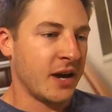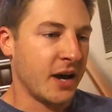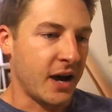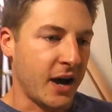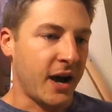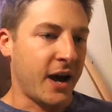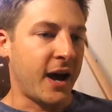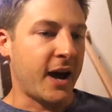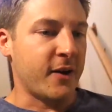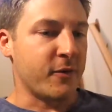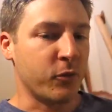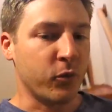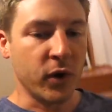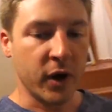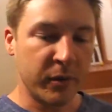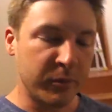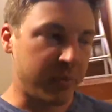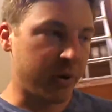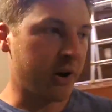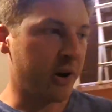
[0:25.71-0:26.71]
I have
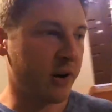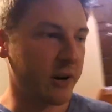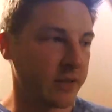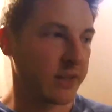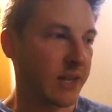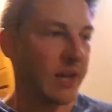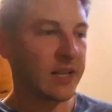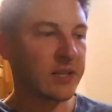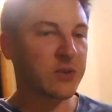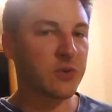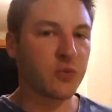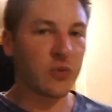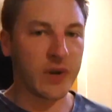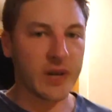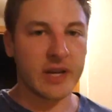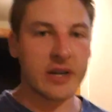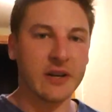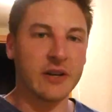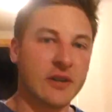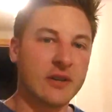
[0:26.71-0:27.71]
one part that's
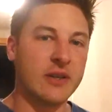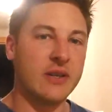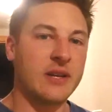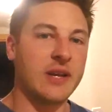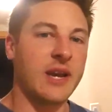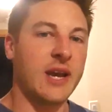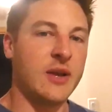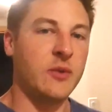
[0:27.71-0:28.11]
real